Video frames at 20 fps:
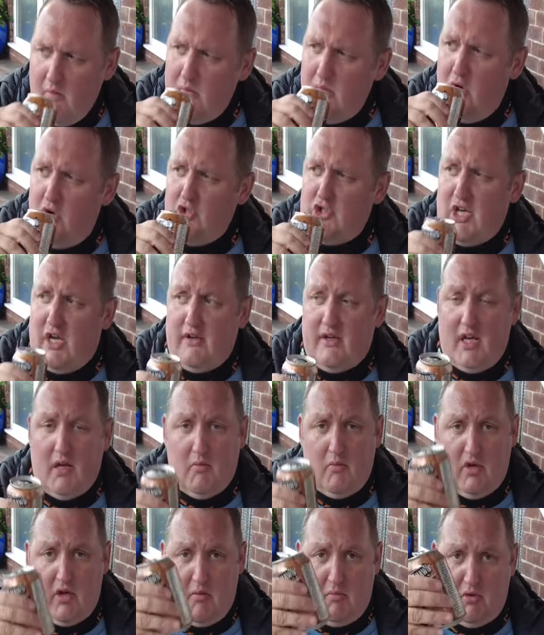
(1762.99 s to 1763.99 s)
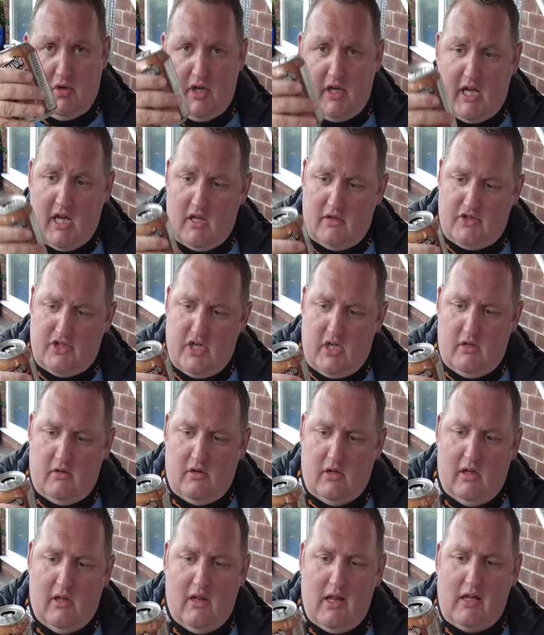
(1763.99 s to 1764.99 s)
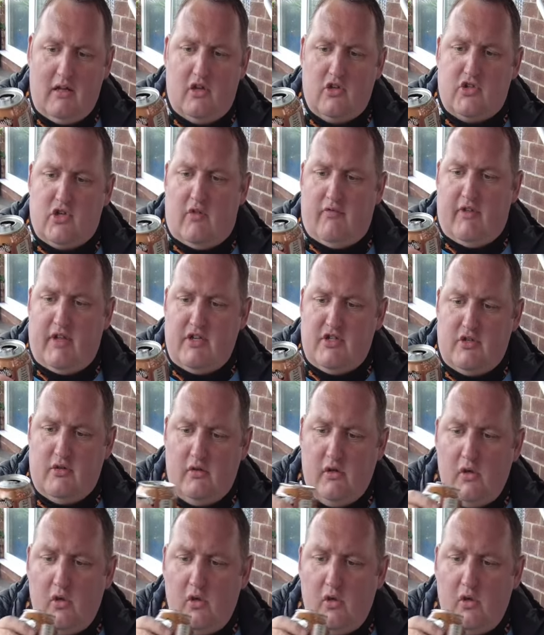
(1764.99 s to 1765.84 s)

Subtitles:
More shandy, I'm going to get legless on this.